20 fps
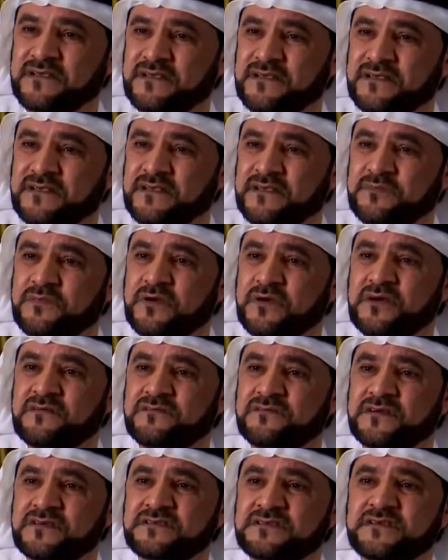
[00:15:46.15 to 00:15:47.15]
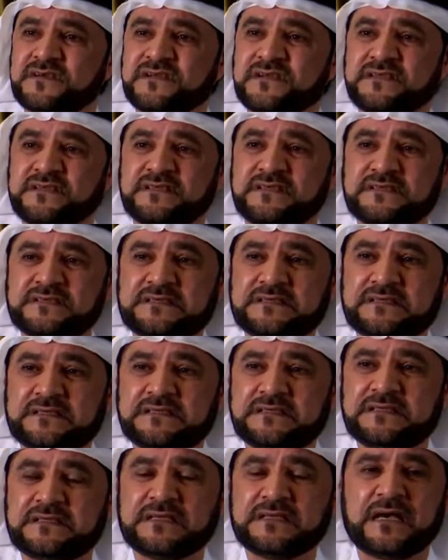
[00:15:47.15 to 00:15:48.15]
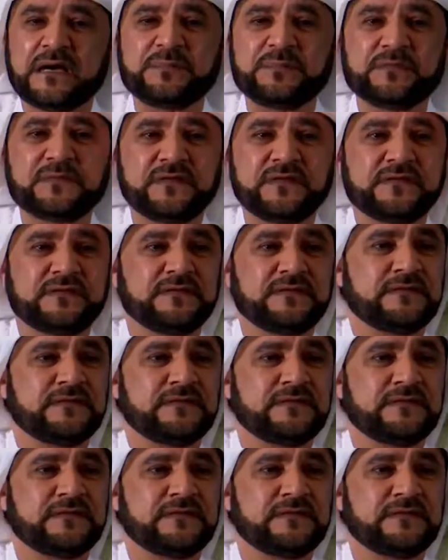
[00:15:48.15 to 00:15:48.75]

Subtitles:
You become frustrated, upset,